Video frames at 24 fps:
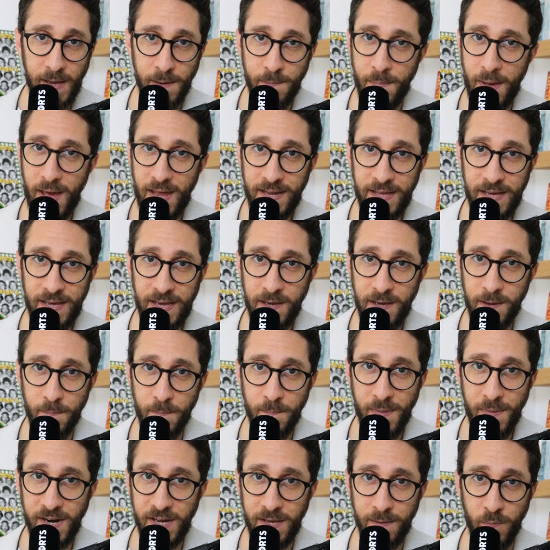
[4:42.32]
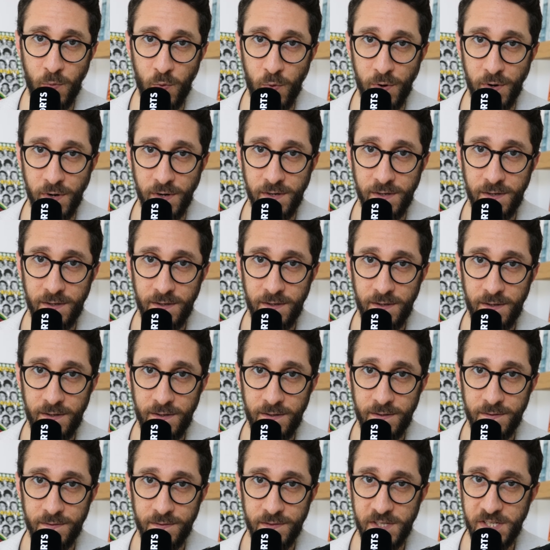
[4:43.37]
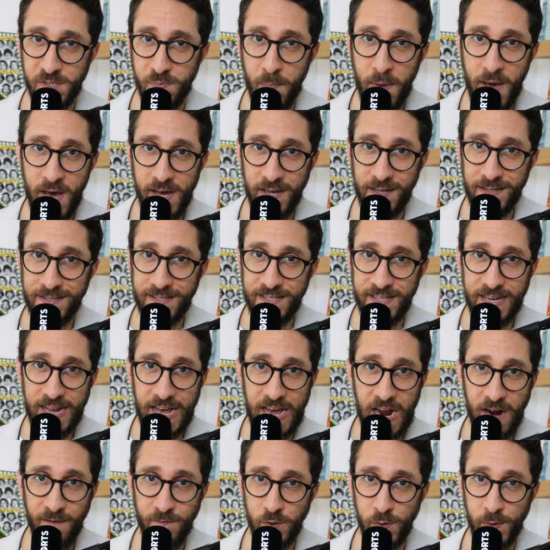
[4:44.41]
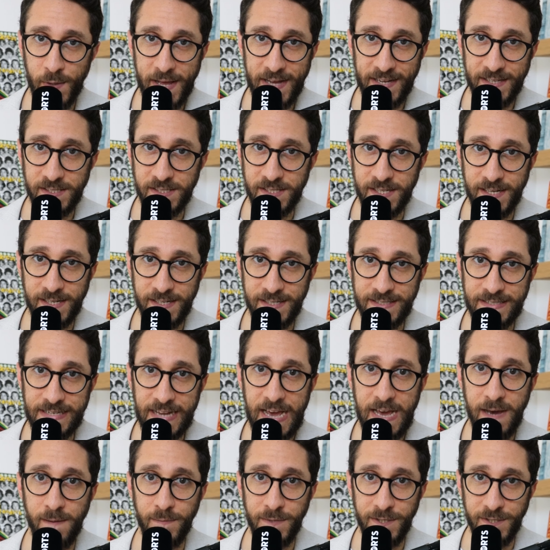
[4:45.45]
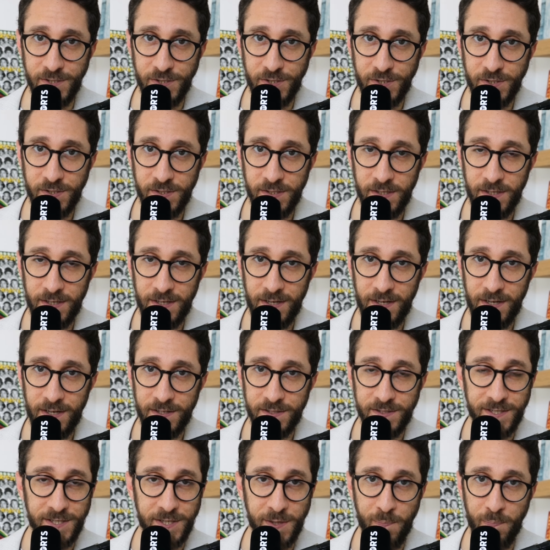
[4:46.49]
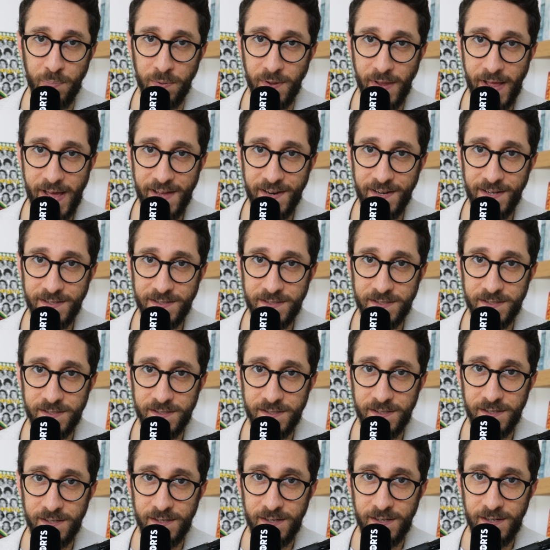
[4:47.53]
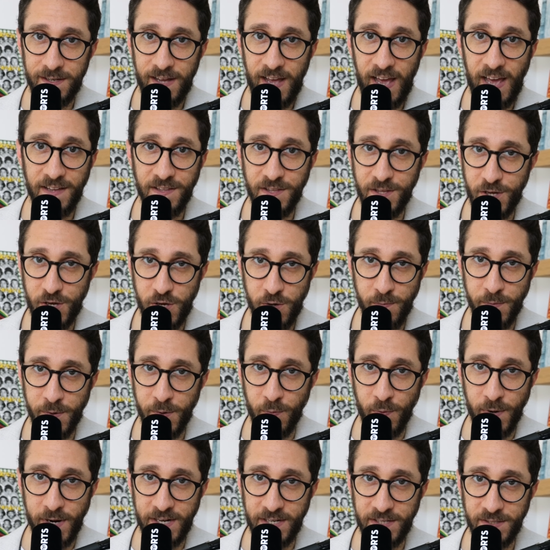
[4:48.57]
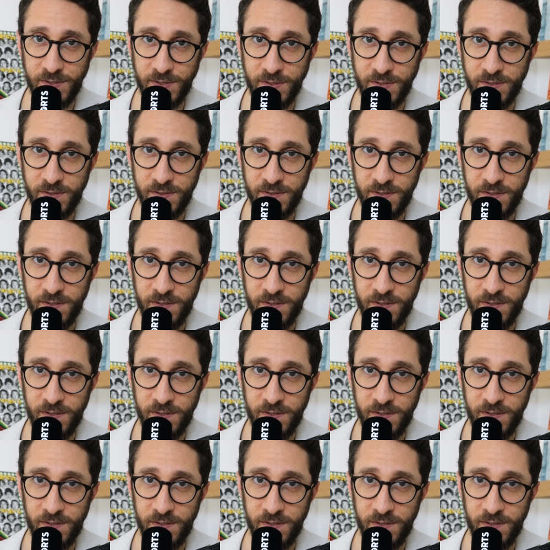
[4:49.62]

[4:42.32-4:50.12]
And many, many more. This man did everlasting damage to the planet and the human race.